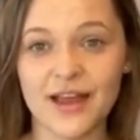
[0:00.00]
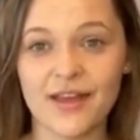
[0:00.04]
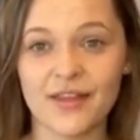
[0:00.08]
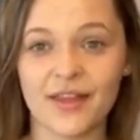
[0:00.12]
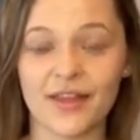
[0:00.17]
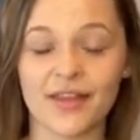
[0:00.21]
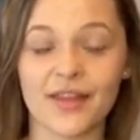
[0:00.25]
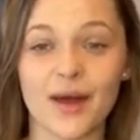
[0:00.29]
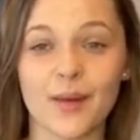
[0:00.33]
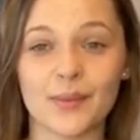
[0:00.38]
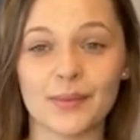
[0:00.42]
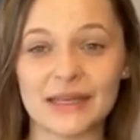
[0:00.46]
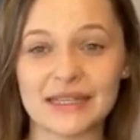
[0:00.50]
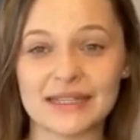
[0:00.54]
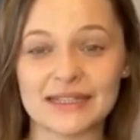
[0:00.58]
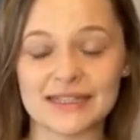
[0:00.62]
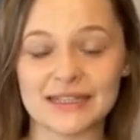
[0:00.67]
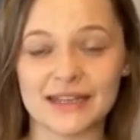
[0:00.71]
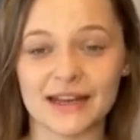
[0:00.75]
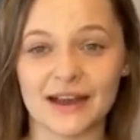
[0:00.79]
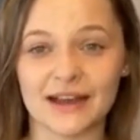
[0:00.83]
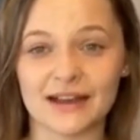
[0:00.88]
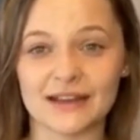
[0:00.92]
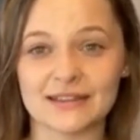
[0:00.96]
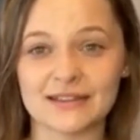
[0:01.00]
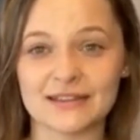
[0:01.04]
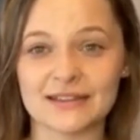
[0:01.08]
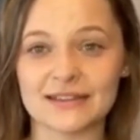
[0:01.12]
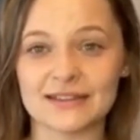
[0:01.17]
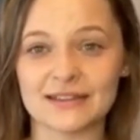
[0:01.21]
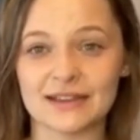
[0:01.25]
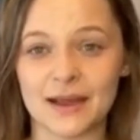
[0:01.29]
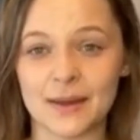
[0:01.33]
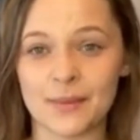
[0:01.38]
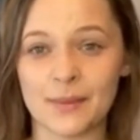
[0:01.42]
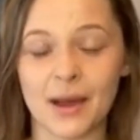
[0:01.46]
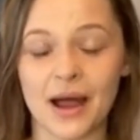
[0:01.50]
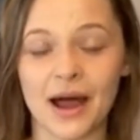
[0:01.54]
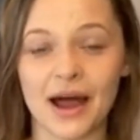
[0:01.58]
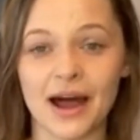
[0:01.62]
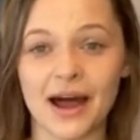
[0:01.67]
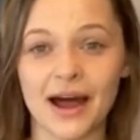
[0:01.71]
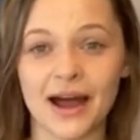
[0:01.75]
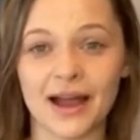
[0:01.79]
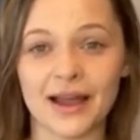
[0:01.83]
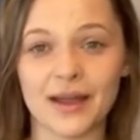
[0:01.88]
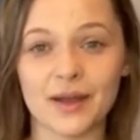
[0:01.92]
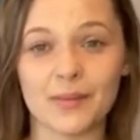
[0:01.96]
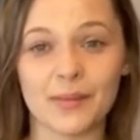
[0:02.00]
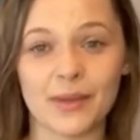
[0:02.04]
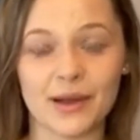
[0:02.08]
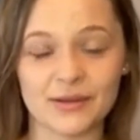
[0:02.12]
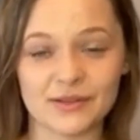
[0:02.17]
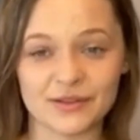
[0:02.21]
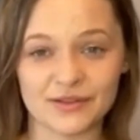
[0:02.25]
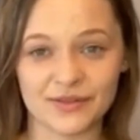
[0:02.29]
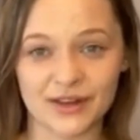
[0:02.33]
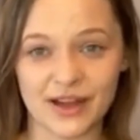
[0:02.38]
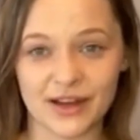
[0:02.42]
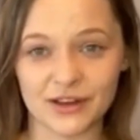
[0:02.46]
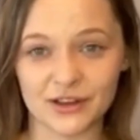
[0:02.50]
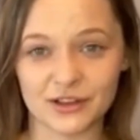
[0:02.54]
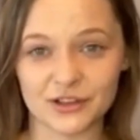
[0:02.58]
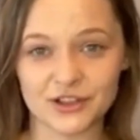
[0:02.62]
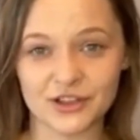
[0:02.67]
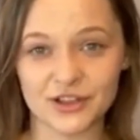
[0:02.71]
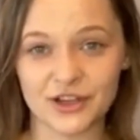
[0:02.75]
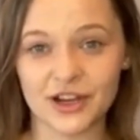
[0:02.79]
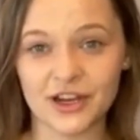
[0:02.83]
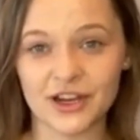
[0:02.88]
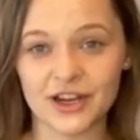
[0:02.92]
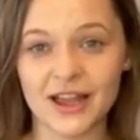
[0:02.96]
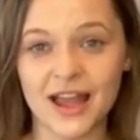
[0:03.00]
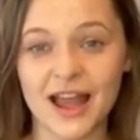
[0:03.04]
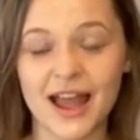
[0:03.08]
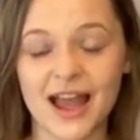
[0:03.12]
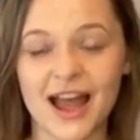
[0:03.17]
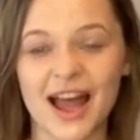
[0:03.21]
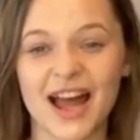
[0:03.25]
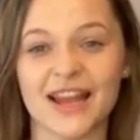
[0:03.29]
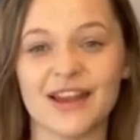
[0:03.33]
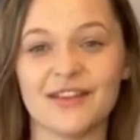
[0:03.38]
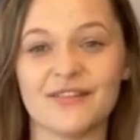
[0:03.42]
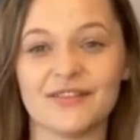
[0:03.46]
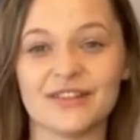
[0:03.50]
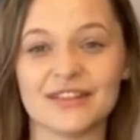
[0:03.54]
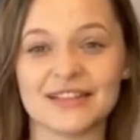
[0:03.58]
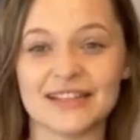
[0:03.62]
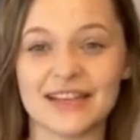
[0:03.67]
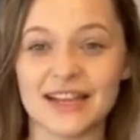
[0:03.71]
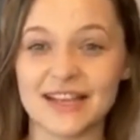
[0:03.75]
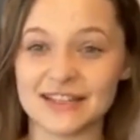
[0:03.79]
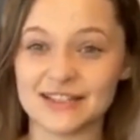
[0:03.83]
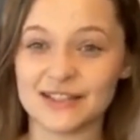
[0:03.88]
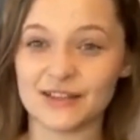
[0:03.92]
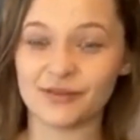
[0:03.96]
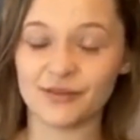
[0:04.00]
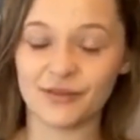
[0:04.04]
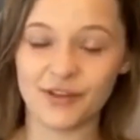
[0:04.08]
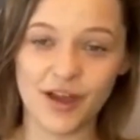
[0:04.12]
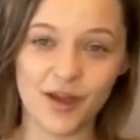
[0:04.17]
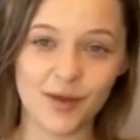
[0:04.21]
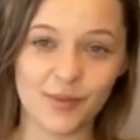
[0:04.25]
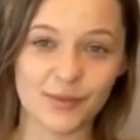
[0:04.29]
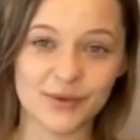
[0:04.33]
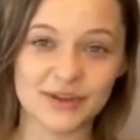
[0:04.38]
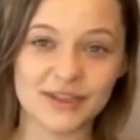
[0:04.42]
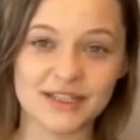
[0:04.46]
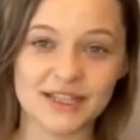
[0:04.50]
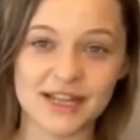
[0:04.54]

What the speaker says: then that means it has a high amount of added sugar, and if it's less than 5%,